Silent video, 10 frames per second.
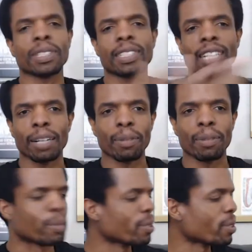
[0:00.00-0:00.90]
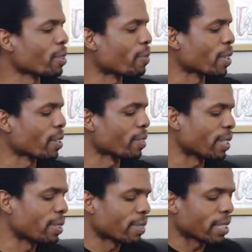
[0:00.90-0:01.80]
time almost, so I figured,
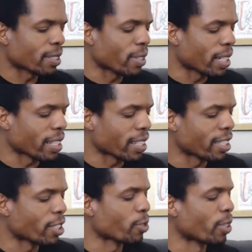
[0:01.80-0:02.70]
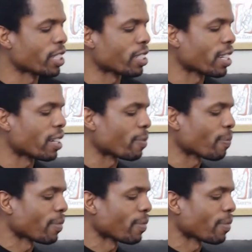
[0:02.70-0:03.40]
well, let's go ahead and get these Grinches out.